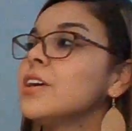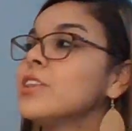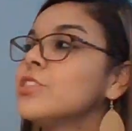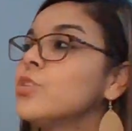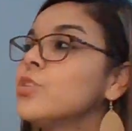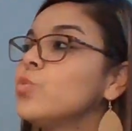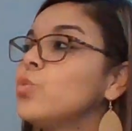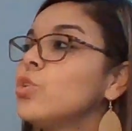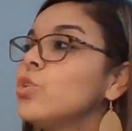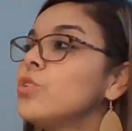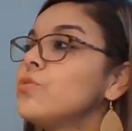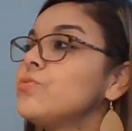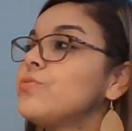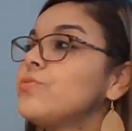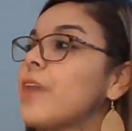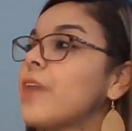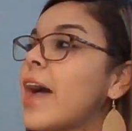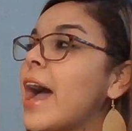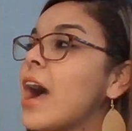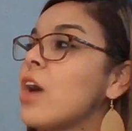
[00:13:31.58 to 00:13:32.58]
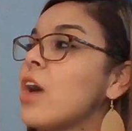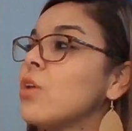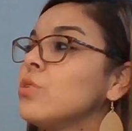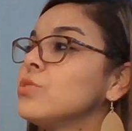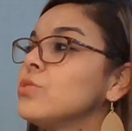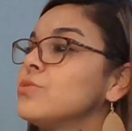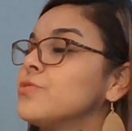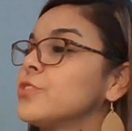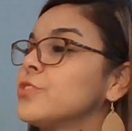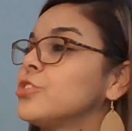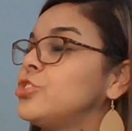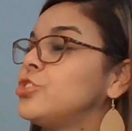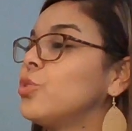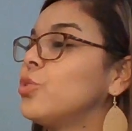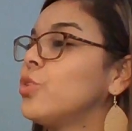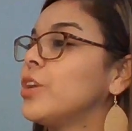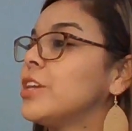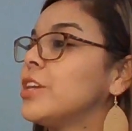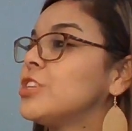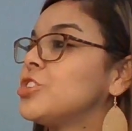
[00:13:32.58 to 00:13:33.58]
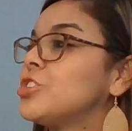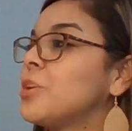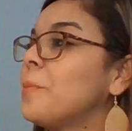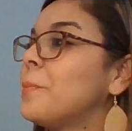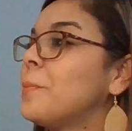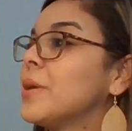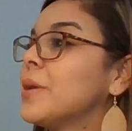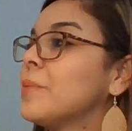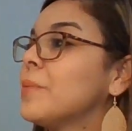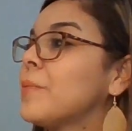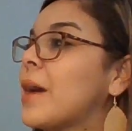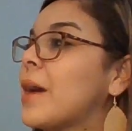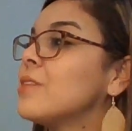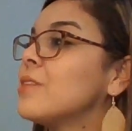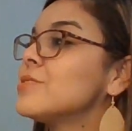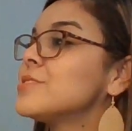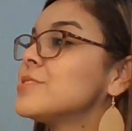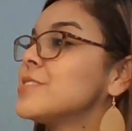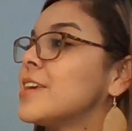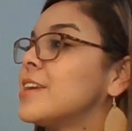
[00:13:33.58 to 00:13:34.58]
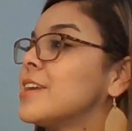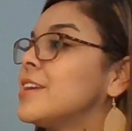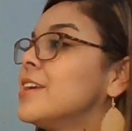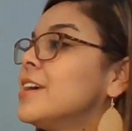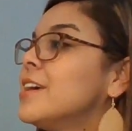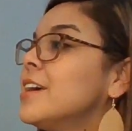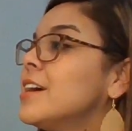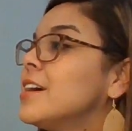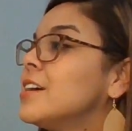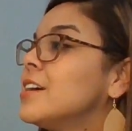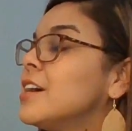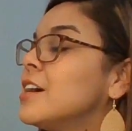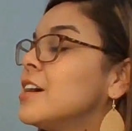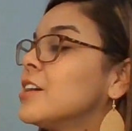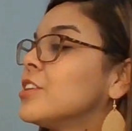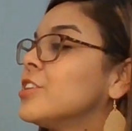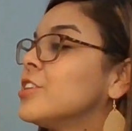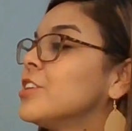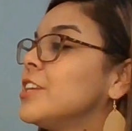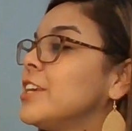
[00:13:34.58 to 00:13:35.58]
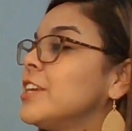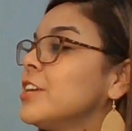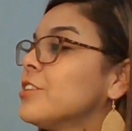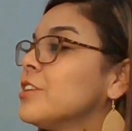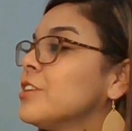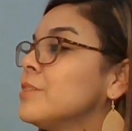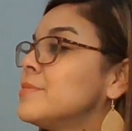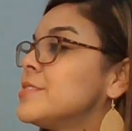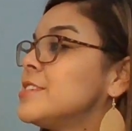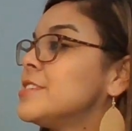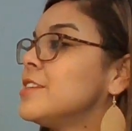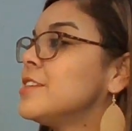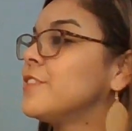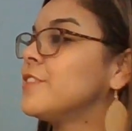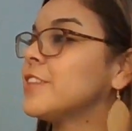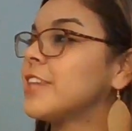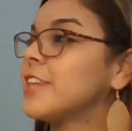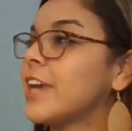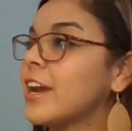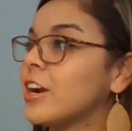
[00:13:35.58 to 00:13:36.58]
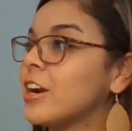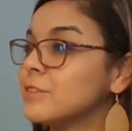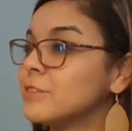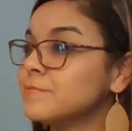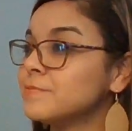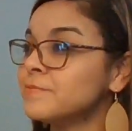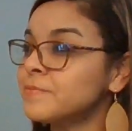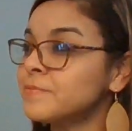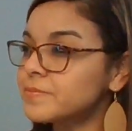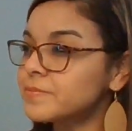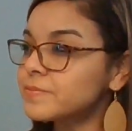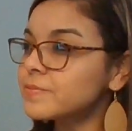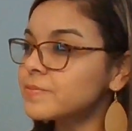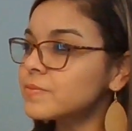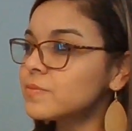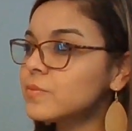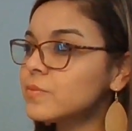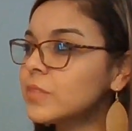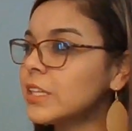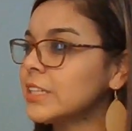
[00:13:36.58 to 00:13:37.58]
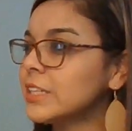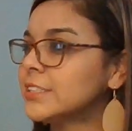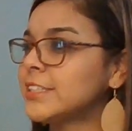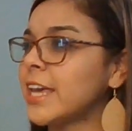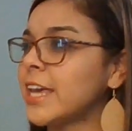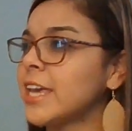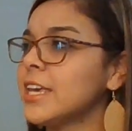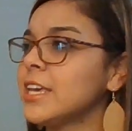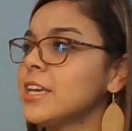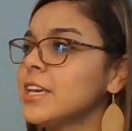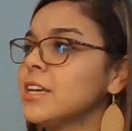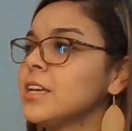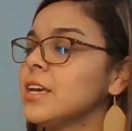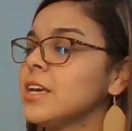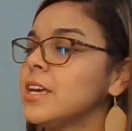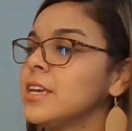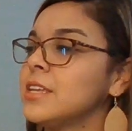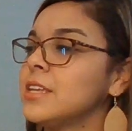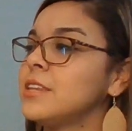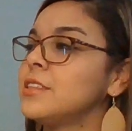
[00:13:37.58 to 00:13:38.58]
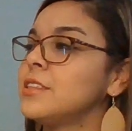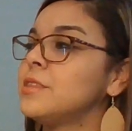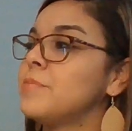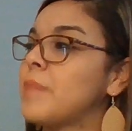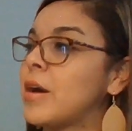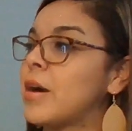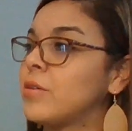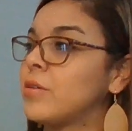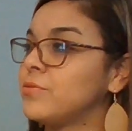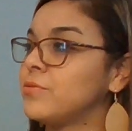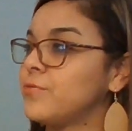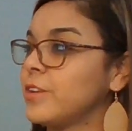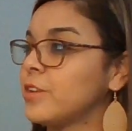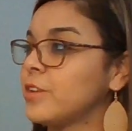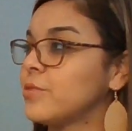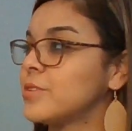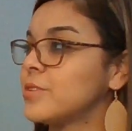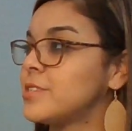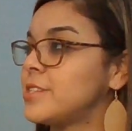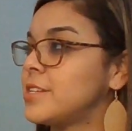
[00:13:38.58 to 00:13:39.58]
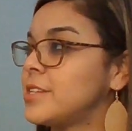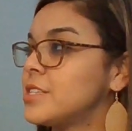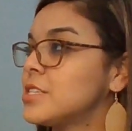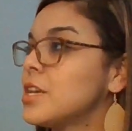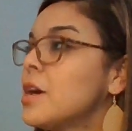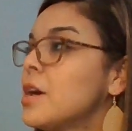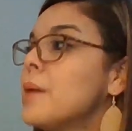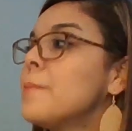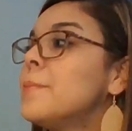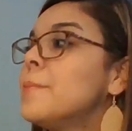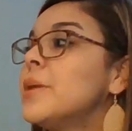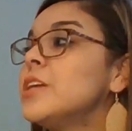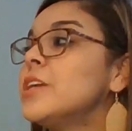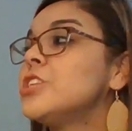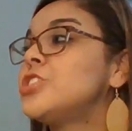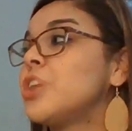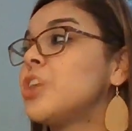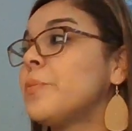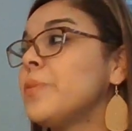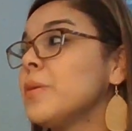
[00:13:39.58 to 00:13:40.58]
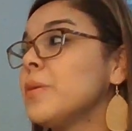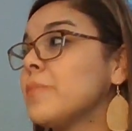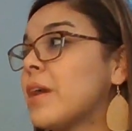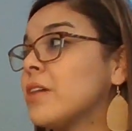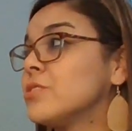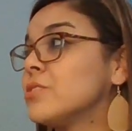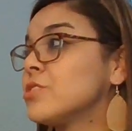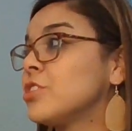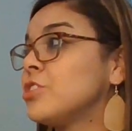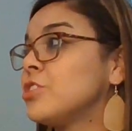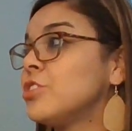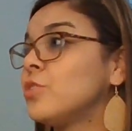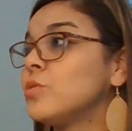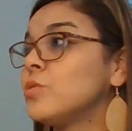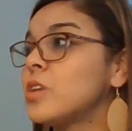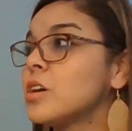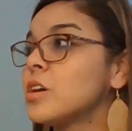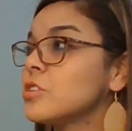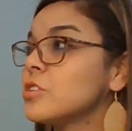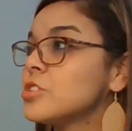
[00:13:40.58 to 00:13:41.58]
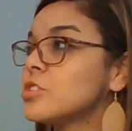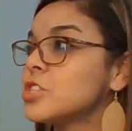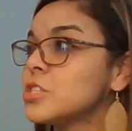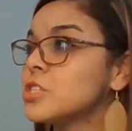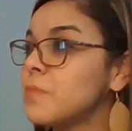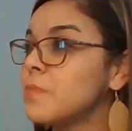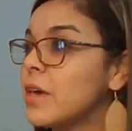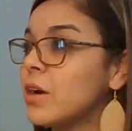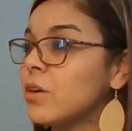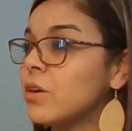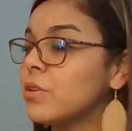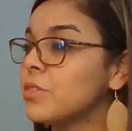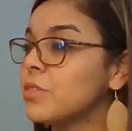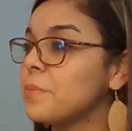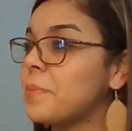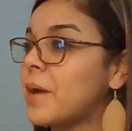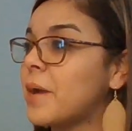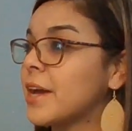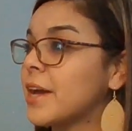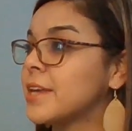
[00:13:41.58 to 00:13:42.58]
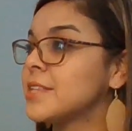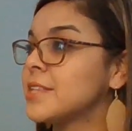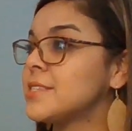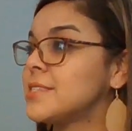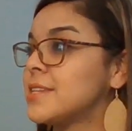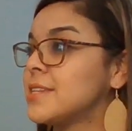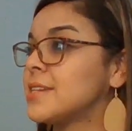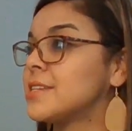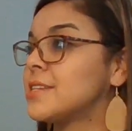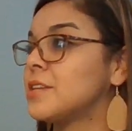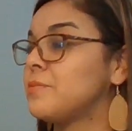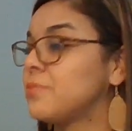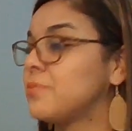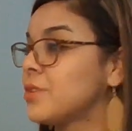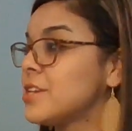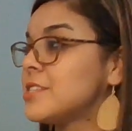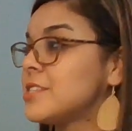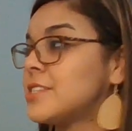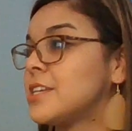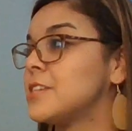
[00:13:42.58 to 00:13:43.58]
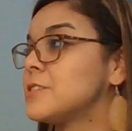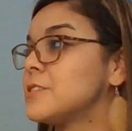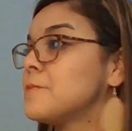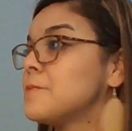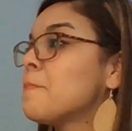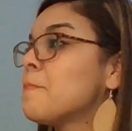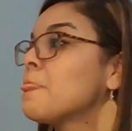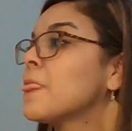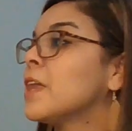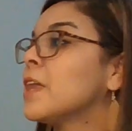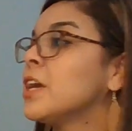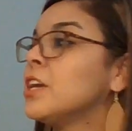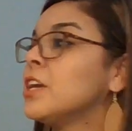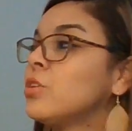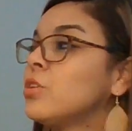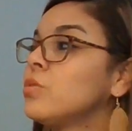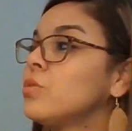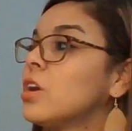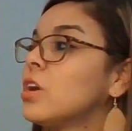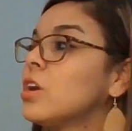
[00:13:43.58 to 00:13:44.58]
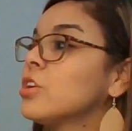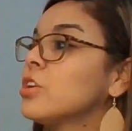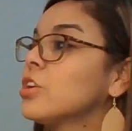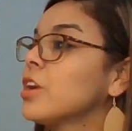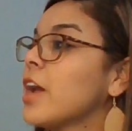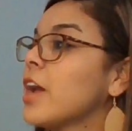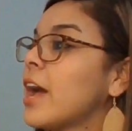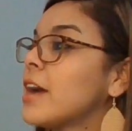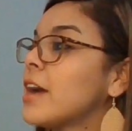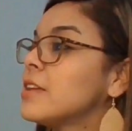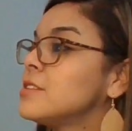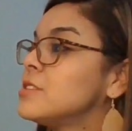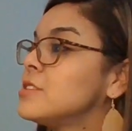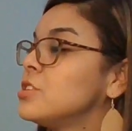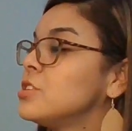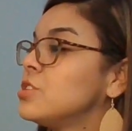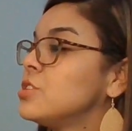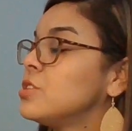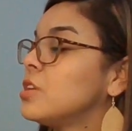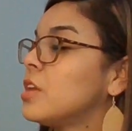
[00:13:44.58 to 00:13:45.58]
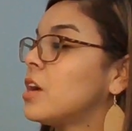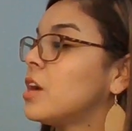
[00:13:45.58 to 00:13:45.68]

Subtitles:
The wolf howled for joy. Jumping Mouse and could hear him sniffing the air, taking in the mountain fragrances. But Jumping Mouse could no longer smell the pine-scented breezes. He no longer had the